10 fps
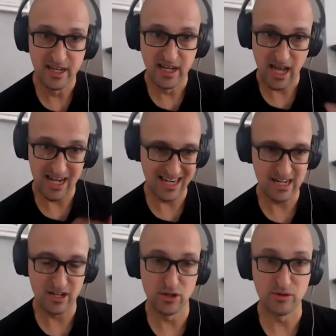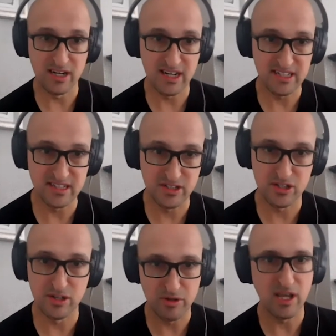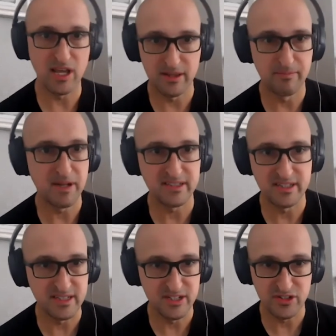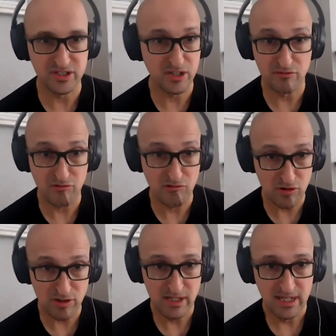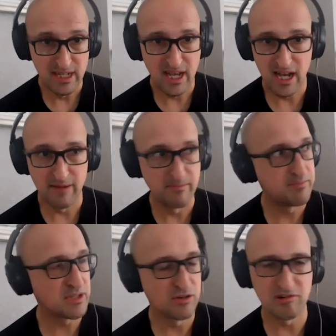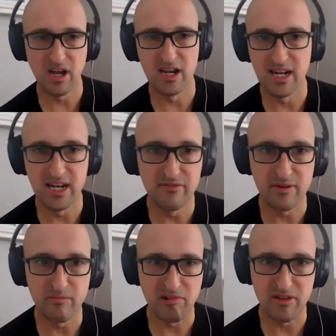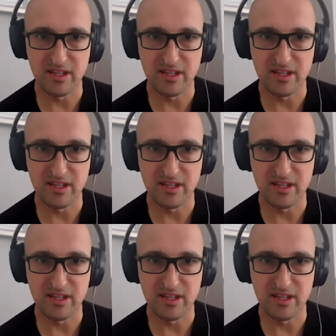a leader who can listen to them, you get the best decisions overall. But you're a kind of living, breathing